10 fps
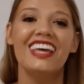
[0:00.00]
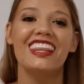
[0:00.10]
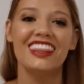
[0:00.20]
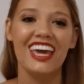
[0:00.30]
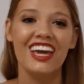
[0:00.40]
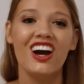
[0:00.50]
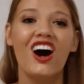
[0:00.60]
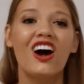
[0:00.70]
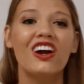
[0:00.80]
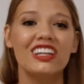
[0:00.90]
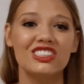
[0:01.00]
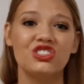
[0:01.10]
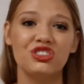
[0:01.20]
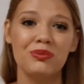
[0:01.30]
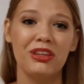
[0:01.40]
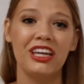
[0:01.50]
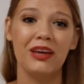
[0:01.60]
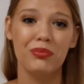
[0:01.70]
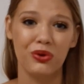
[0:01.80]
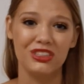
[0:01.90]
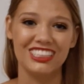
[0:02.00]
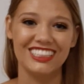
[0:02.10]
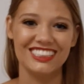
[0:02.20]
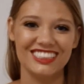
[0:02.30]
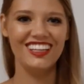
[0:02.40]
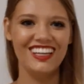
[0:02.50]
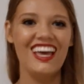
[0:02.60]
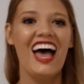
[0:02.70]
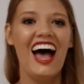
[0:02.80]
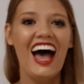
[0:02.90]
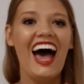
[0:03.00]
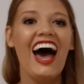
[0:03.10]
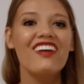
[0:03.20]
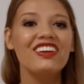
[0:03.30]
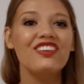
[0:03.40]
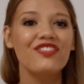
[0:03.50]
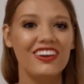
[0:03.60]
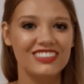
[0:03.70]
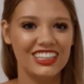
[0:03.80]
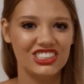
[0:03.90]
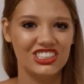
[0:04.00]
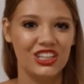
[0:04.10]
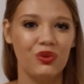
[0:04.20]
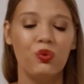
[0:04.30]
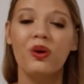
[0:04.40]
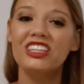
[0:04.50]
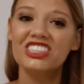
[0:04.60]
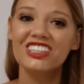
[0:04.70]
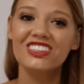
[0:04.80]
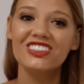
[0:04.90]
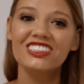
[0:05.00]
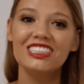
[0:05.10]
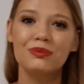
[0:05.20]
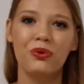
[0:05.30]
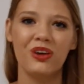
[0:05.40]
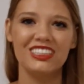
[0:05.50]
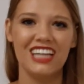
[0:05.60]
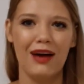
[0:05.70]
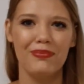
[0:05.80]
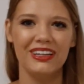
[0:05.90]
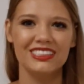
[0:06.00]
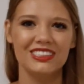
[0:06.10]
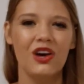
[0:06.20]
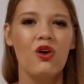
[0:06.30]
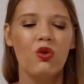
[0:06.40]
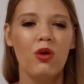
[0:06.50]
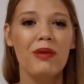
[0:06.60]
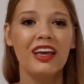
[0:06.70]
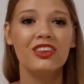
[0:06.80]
they are extremely important. Having a foundation, which includes these boring topics, will make